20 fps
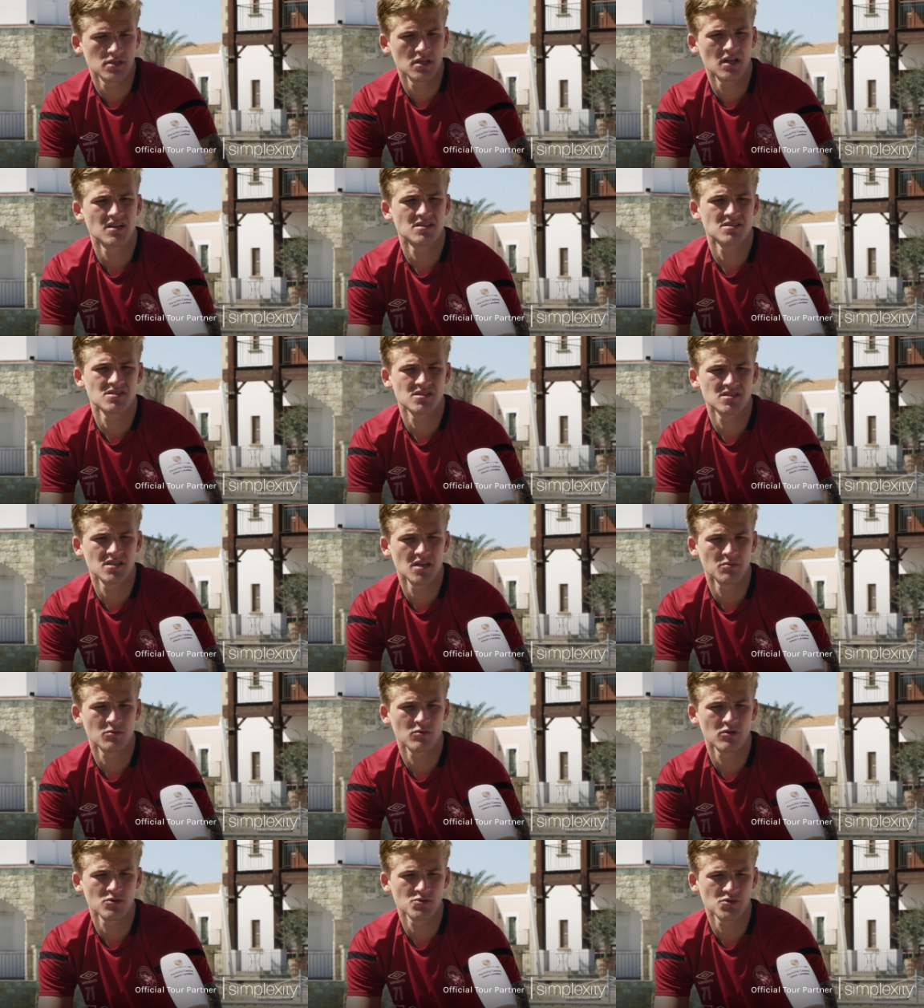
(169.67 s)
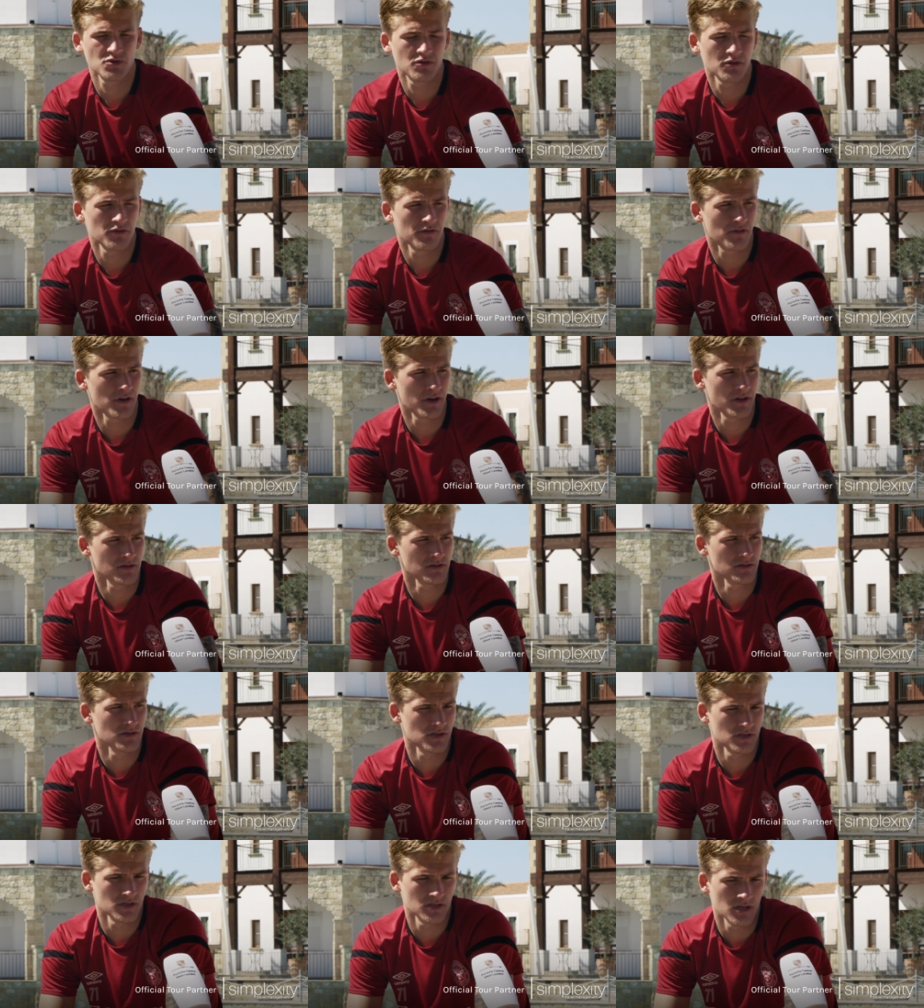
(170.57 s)
a step closer to the
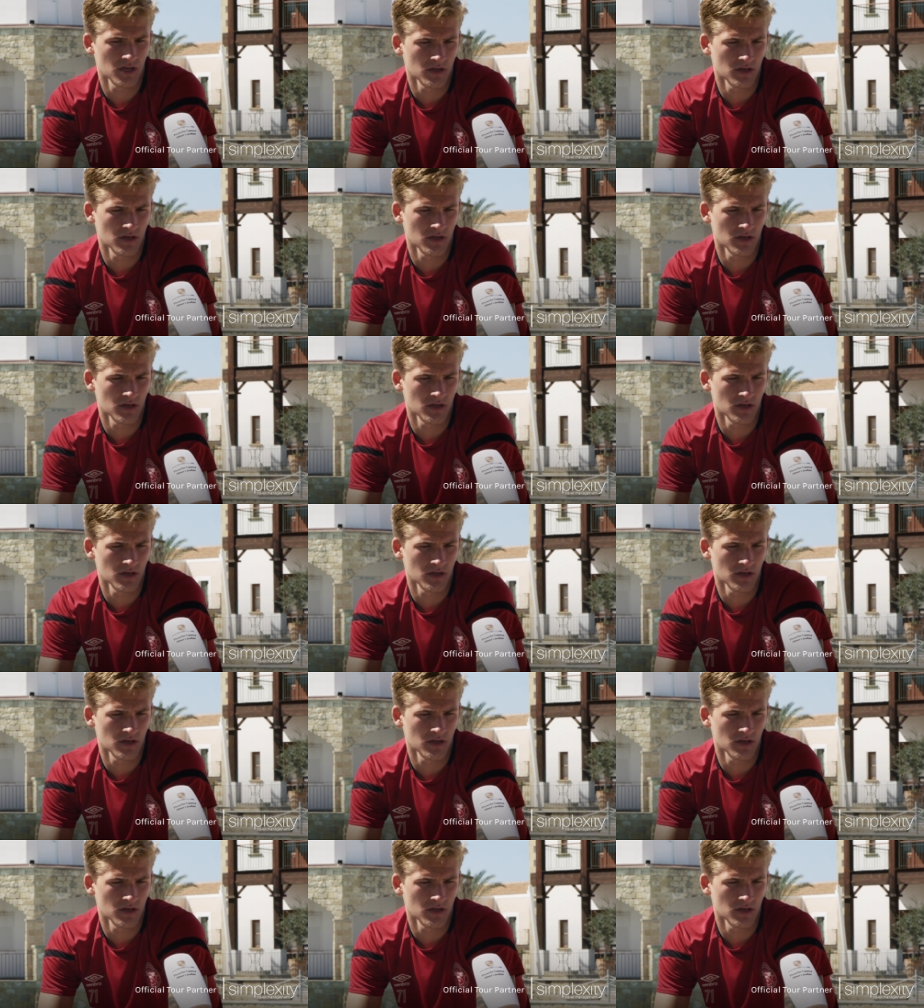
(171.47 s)
finals.